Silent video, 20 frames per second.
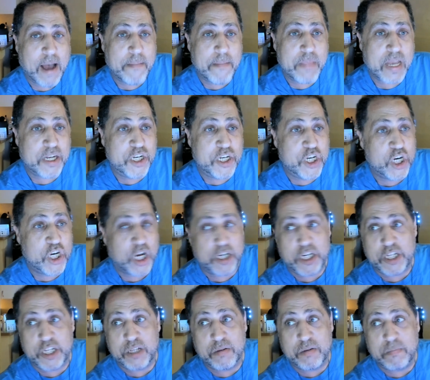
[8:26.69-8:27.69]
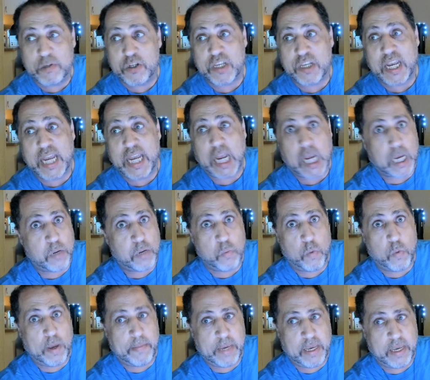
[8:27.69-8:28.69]
I'm not judging them because I hate
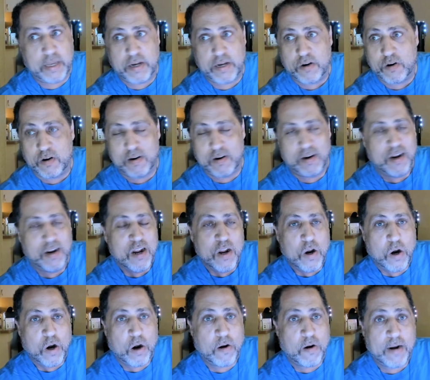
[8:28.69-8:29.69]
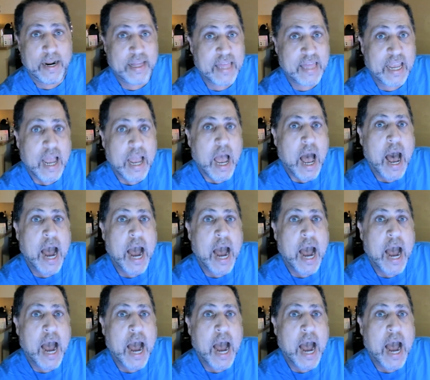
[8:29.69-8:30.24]
women or, or anything.